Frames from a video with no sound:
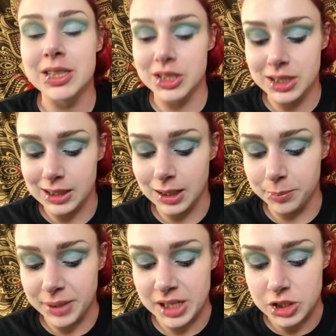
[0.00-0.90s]
just a little
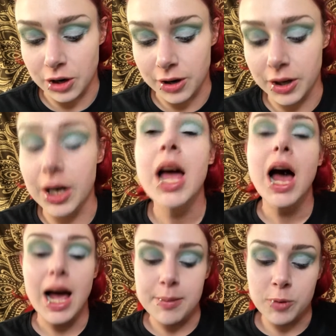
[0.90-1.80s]
bit darker.
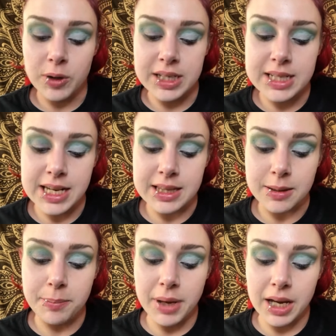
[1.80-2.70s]
I'm going to take
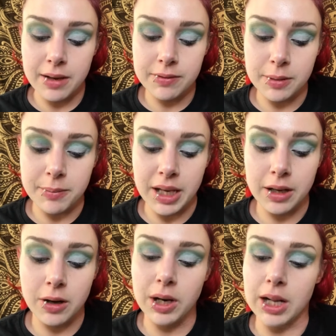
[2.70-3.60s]
the pink
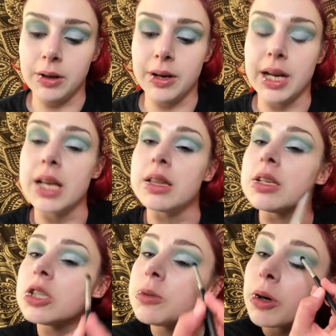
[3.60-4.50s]
flamingo color, again, the
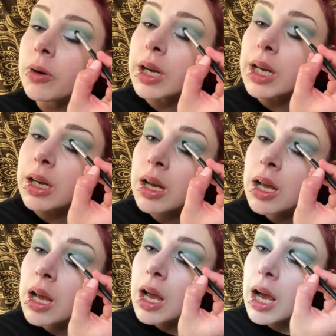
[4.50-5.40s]
super green,
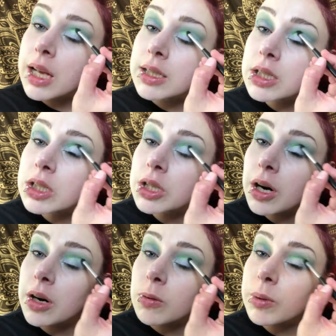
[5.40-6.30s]
and
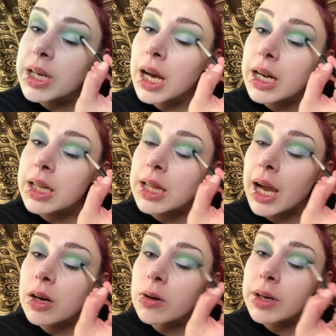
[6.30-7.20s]
start recutting
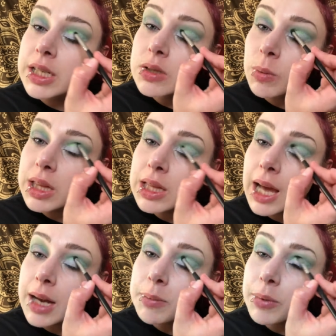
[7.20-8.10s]
that crease with
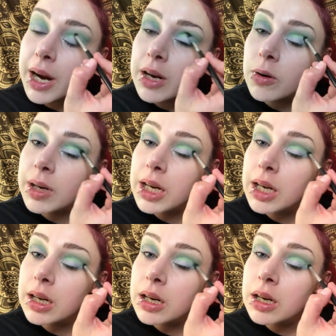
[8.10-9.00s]
that bright
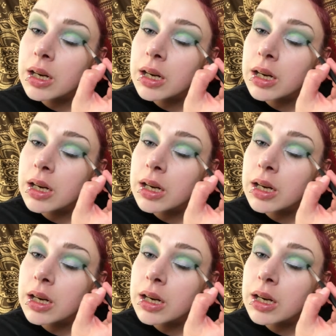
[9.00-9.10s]
green,